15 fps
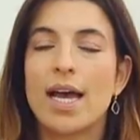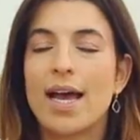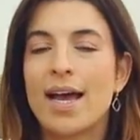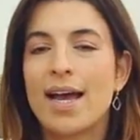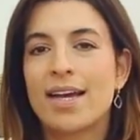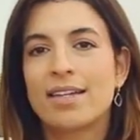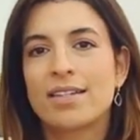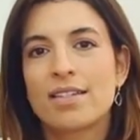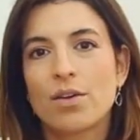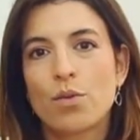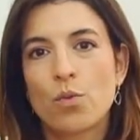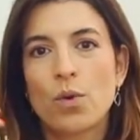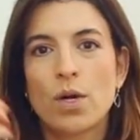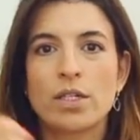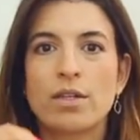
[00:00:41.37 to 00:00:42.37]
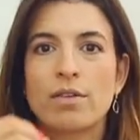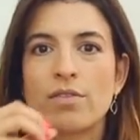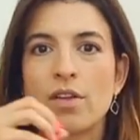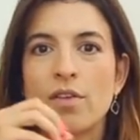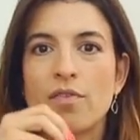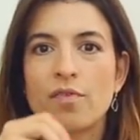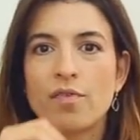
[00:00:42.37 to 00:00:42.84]
And one of
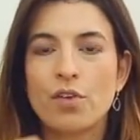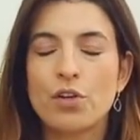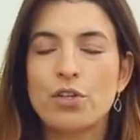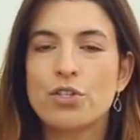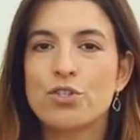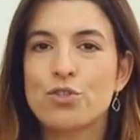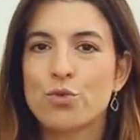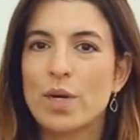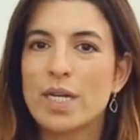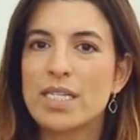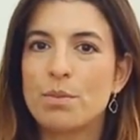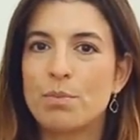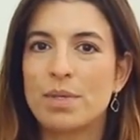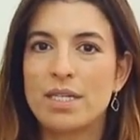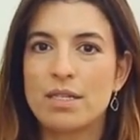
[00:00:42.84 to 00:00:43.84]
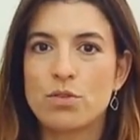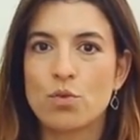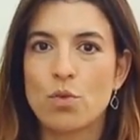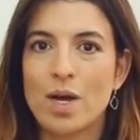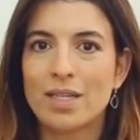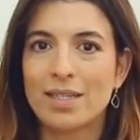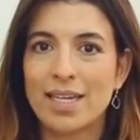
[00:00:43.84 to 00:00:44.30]
the first recipes
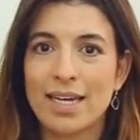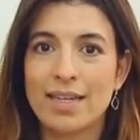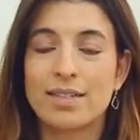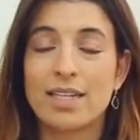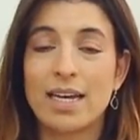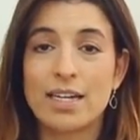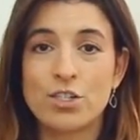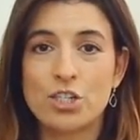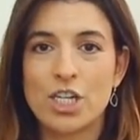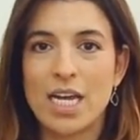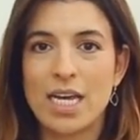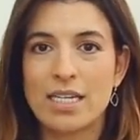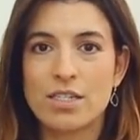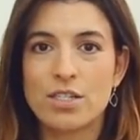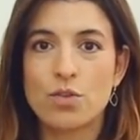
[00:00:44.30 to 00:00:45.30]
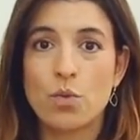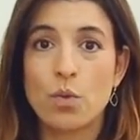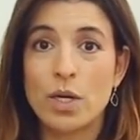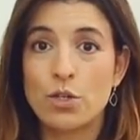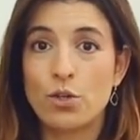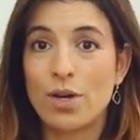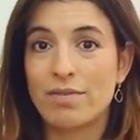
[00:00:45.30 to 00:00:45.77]
one can digest
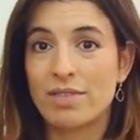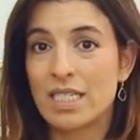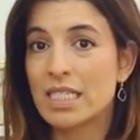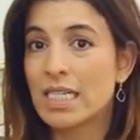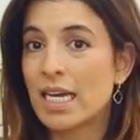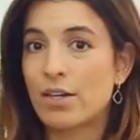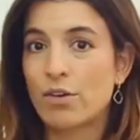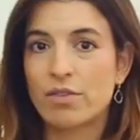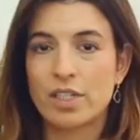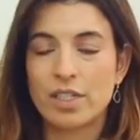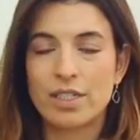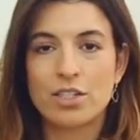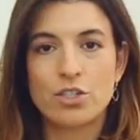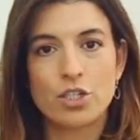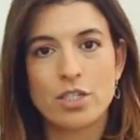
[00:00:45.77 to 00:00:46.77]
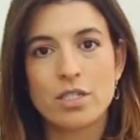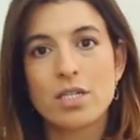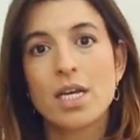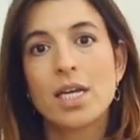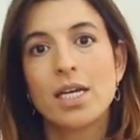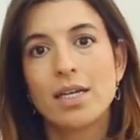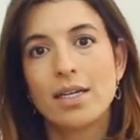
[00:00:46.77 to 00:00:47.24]
when you have these kind of conditions
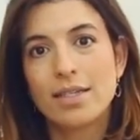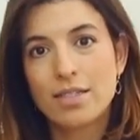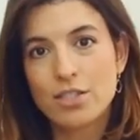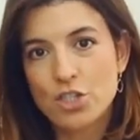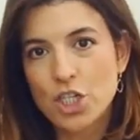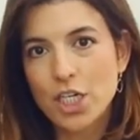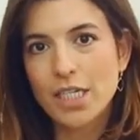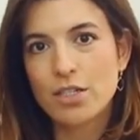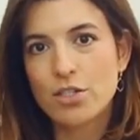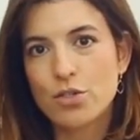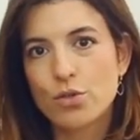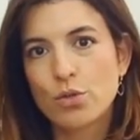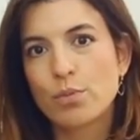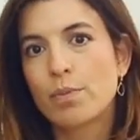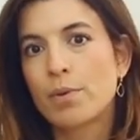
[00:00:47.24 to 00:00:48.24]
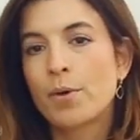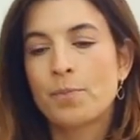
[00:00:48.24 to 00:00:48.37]
is chicken soup.